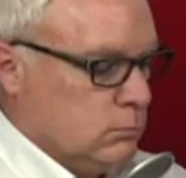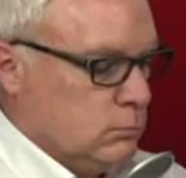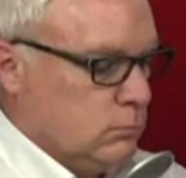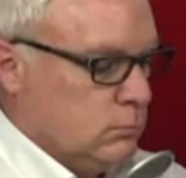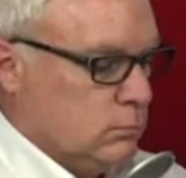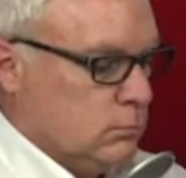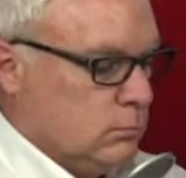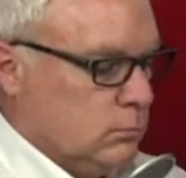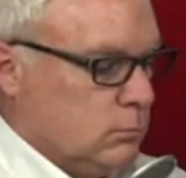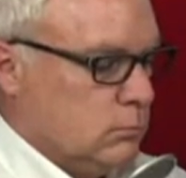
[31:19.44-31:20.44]

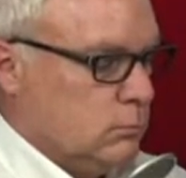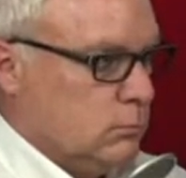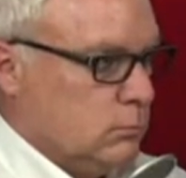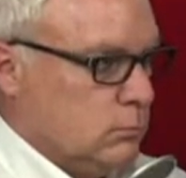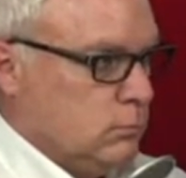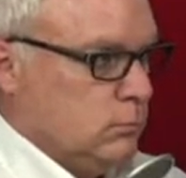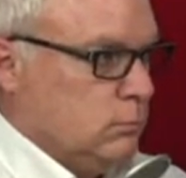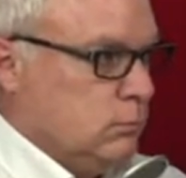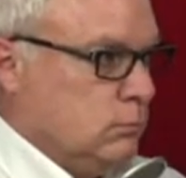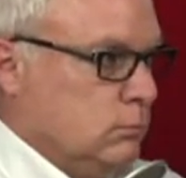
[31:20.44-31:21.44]

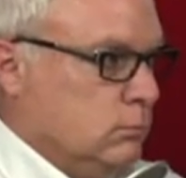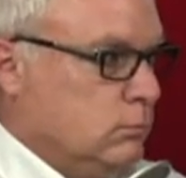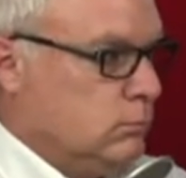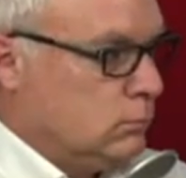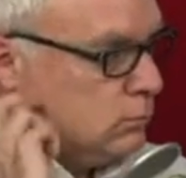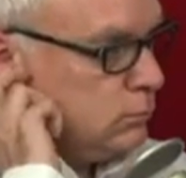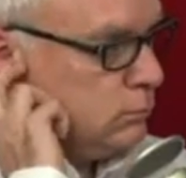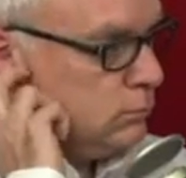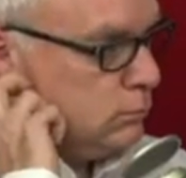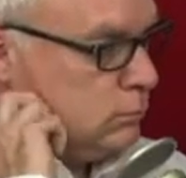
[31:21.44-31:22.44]

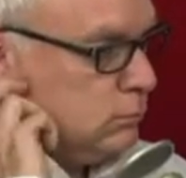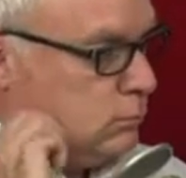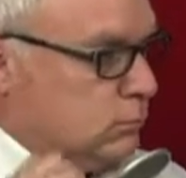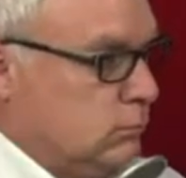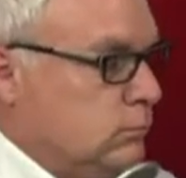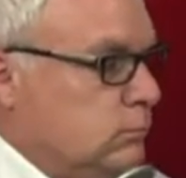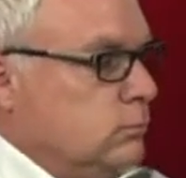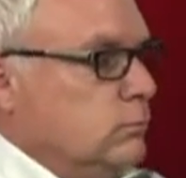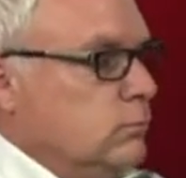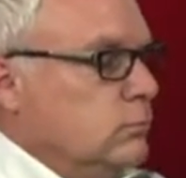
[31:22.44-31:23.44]

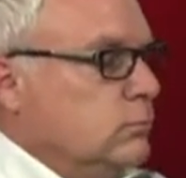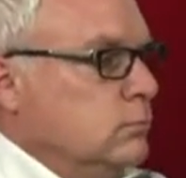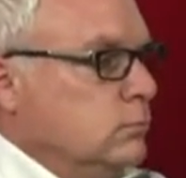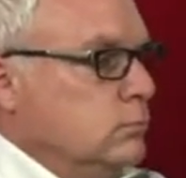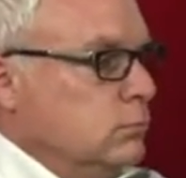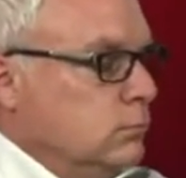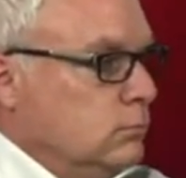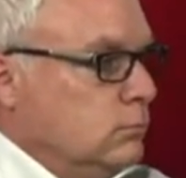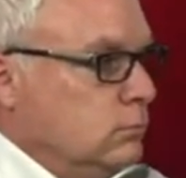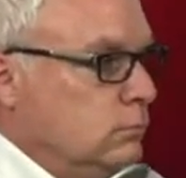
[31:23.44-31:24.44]

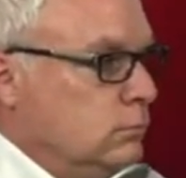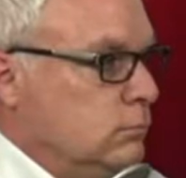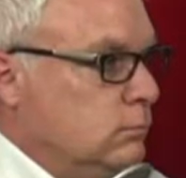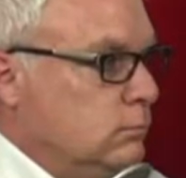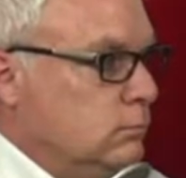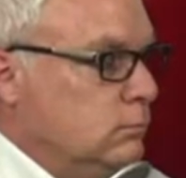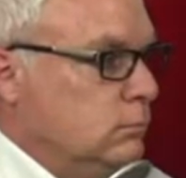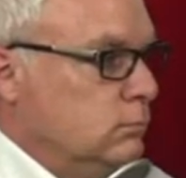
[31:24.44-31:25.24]
[no speech]